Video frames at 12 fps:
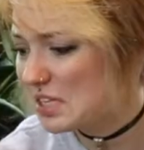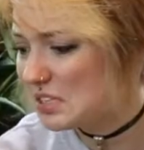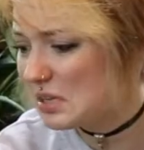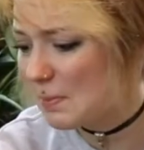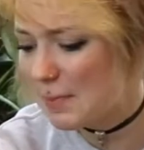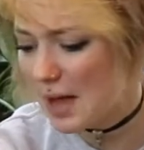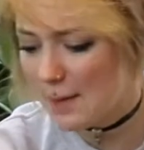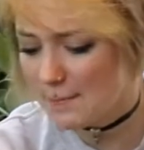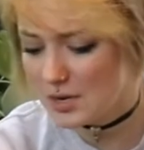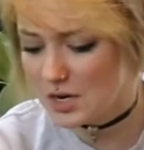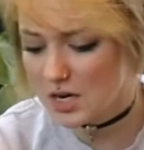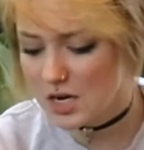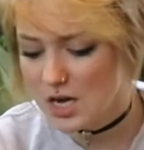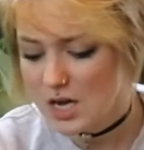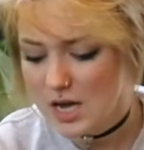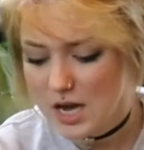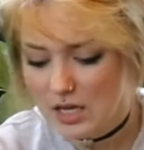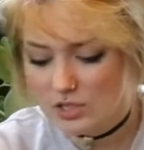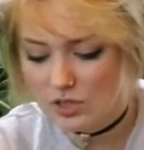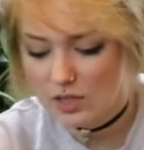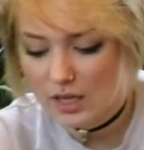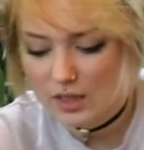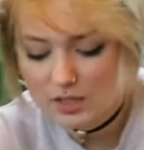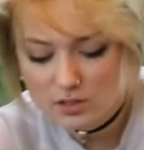it's a pepper. It's
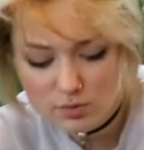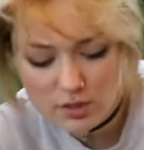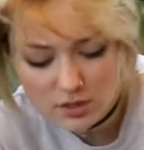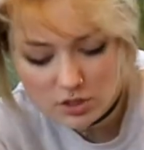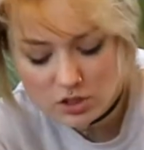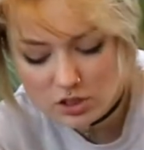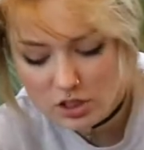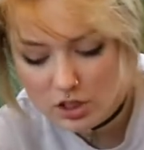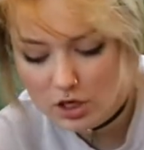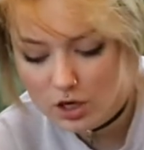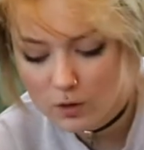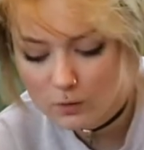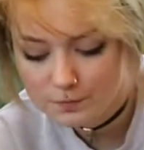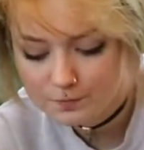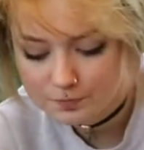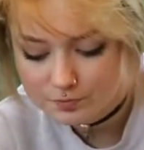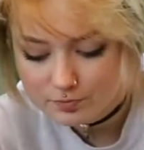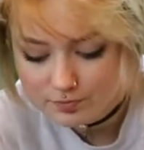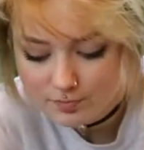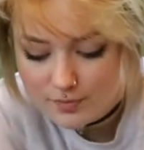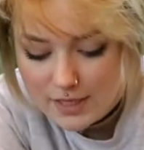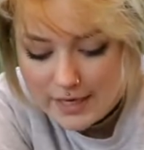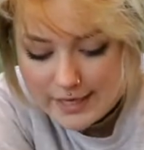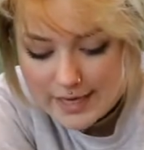okay. This one is just gonna go
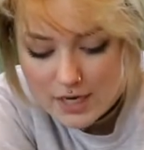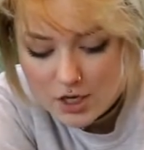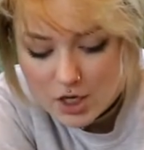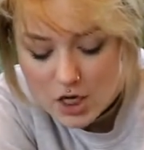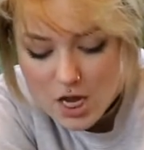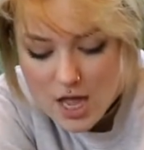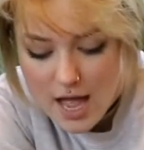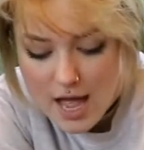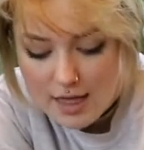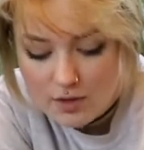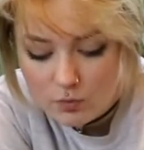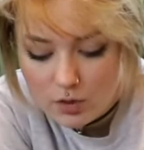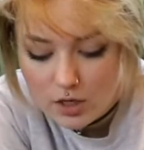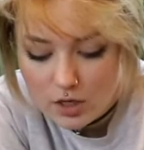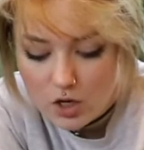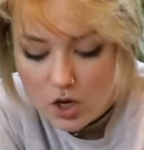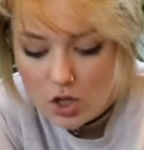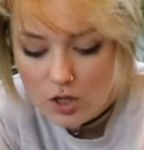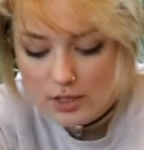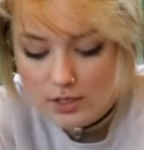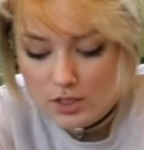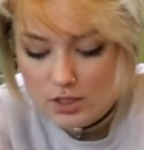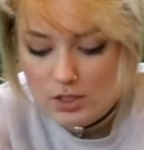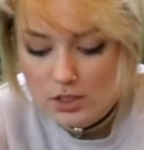in here, and then we're gonna call
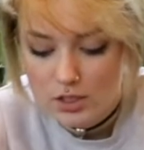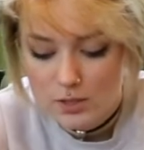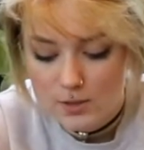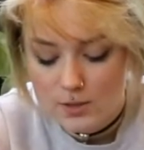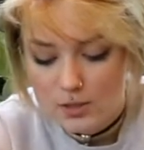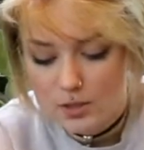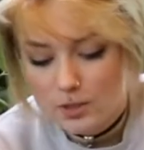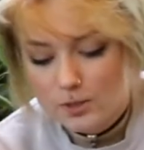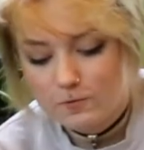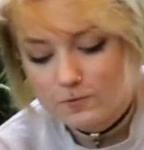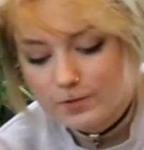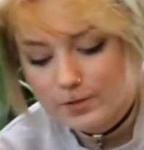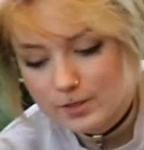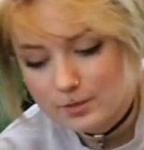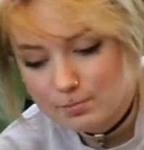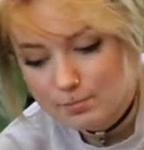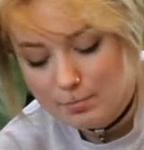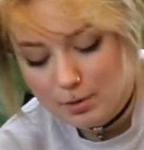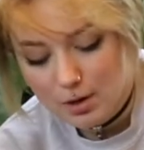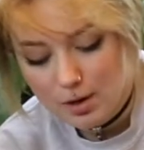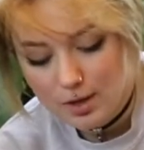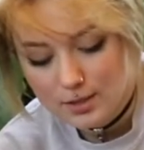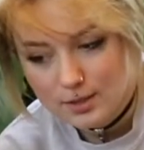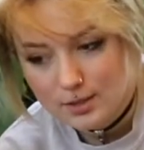it good for this
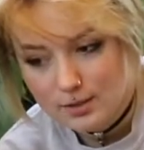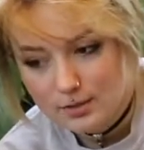pot.